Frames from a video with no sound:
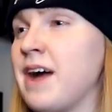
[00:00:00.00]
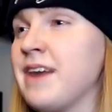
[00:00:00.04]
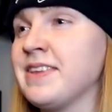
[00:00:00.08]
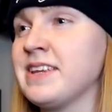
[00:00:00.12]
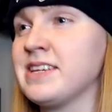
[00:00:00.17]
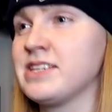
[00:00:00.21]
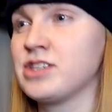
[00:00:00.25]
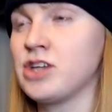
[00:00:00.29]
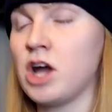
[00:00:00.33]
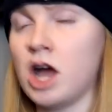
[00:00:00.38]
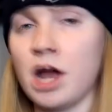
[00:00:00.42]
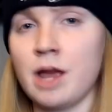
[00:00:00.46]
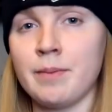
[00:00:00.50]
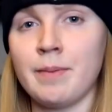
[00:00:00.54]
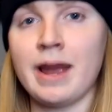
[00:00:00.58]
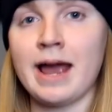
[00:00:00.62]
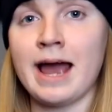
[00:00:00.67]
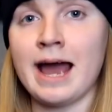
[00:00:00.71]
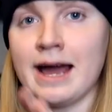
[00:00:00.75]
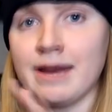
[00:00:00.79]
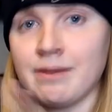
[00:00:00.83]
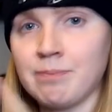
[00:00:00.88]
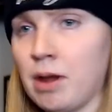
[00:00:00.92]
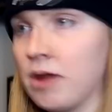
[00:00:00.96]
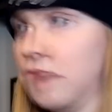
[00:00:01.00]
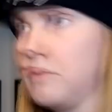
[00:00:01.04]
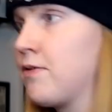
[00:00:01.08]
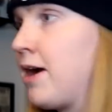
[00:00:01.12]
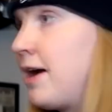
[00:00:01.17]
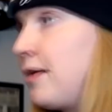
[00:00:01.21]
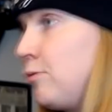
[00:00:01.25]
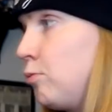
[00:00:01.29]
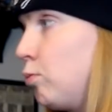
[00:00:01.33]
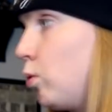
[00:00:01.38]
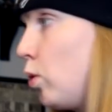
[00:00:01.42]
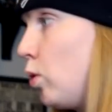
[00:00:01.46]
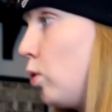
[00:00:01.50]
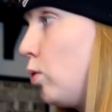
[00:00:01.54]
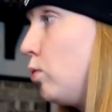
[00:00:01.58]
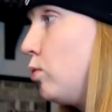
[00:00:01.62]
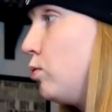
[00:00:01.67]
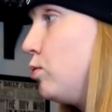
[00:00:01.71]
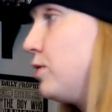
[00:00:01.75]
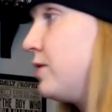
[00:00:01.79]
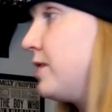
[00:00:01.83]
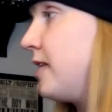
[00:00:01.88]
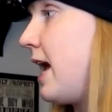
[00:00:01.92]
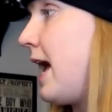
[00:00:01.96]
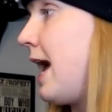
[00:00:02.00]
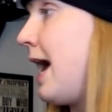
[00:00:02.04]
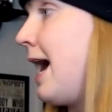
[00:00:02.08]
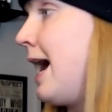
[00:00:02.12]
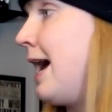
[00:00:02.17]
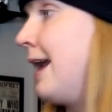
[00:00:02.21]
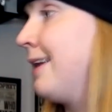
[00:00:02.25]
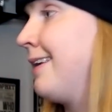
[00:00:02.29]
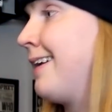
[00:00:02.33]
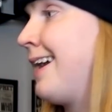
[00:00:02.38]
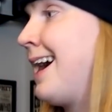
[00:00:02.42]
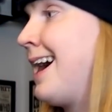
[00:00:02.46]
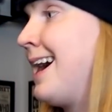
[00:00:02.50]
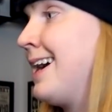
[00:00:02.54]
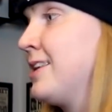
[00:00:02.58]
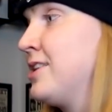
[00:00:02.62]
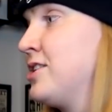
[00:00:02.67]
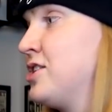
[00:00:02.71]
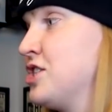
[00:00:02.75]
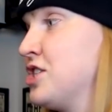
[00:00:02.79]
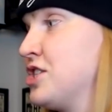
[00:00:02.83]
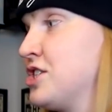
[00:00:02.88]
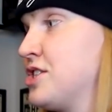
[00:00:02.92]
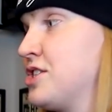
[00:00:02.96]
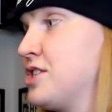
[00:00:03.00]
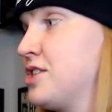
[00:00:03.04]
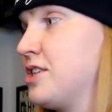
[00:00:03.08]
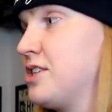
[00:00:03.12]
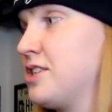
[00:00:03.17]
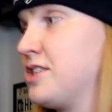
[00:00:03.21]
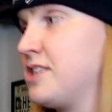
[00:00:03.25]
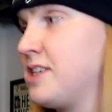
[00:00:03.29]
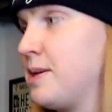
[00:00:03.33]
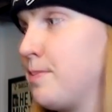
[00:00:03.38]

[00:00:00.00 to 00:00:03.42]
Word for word: around this time I had my red walls and I had just